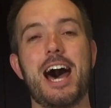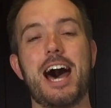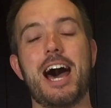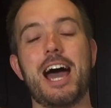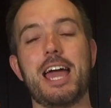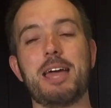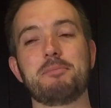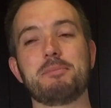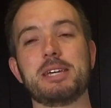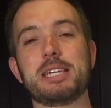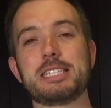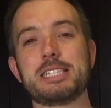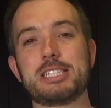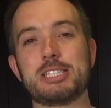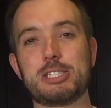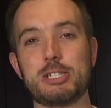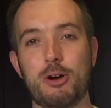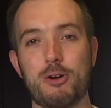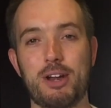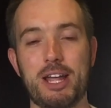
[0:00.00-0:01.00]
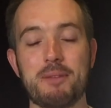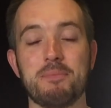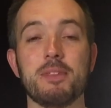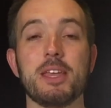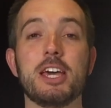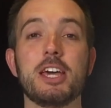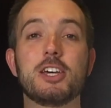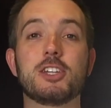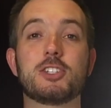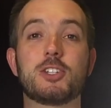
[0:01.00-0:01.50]
I'm sorry.
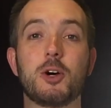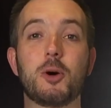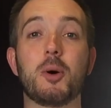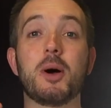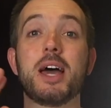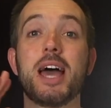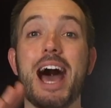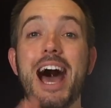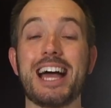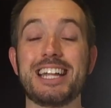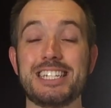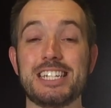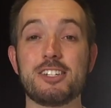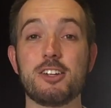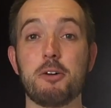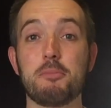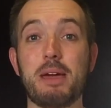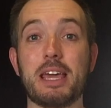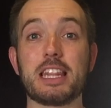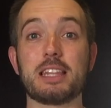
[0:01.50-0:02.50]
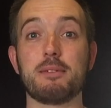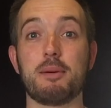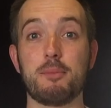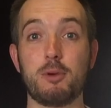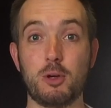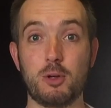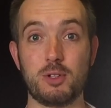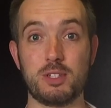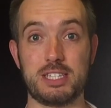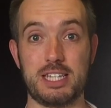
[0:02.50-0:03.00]
So I did not make the
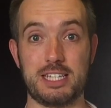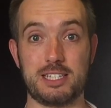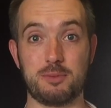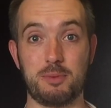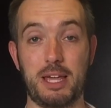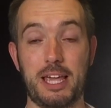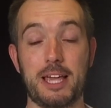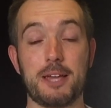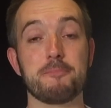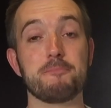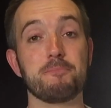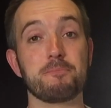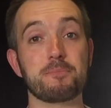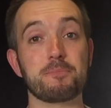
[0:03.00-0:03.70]
mamoules this week.